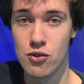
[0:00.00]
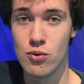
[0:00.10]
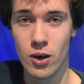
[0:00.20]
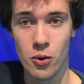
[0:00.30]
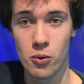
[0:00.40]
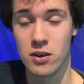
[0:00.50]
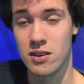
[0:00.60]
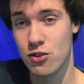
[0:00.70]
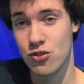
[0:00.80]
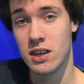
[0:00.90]
you know that
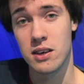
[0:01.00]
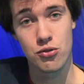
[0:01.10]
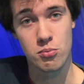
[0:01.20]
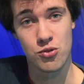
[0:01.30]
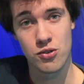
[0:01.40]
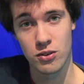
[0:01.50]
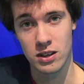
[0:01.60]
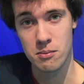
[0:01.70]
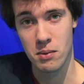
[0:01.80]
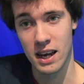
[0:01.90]
this thing's
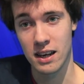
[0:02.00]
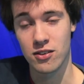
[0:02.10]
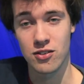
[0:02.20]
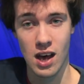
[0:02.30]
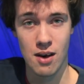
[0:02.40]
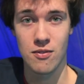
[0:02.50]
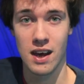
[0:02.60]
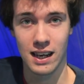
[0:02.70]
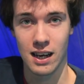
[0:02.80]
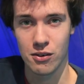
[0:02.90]
specifically made to have
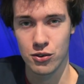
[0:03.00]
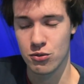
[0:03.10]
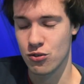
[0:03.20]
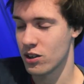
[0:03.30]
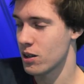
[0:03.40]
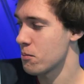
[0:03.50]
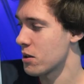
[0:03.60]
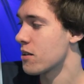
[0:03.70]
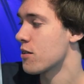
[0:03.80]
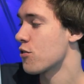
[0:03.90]
that characteristic
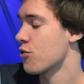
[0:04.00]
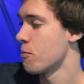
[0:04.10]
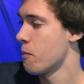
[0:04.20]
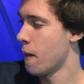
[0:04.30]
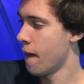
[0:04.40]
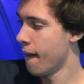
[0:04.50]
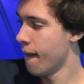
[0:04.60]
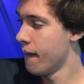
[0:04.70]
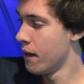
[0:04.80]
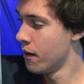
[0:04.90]
impedance.
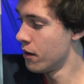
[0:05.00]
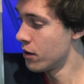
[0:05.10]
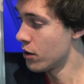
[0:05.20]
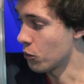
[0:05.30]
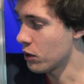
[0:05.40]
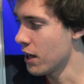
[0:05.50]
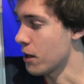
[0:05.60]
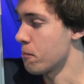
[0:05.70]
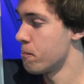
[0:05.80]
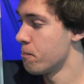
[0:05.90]

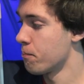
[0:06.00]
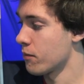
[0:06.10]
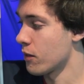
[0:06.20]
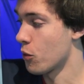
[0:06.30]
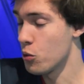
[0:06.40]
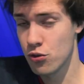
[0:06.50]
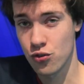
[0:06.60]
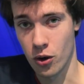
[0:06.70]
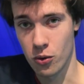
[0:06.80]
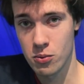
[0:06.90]
Okay,
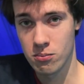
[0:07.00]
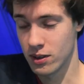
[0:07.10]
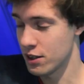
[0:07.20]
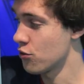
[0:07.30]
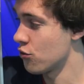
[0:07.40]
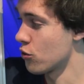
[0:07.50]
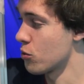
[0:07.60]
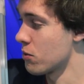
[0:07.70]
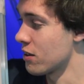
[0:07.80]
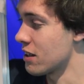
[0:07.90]
also, let's
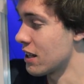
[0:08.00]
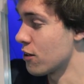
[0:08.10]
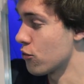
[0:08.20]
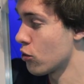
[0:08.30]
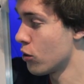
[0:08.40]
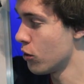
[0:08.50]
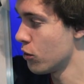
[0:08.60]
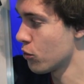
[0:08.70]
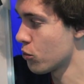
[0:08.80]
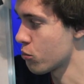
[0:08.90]
assume that the
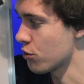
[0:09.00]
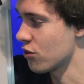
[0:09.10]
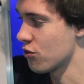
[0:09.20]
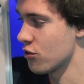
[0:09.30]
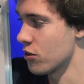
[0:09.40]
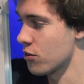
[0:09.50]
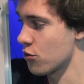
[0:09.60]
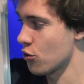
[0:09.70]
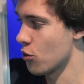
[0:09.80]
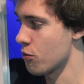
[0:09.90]
internal
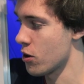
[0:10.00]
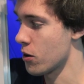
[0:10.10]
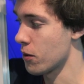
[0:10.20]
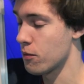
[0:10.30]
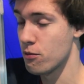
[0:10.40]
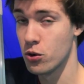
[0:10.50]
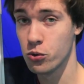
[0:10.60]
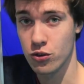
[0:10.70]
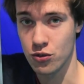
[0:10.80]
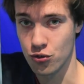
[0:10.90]
resistance of our
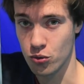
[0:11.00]
voltage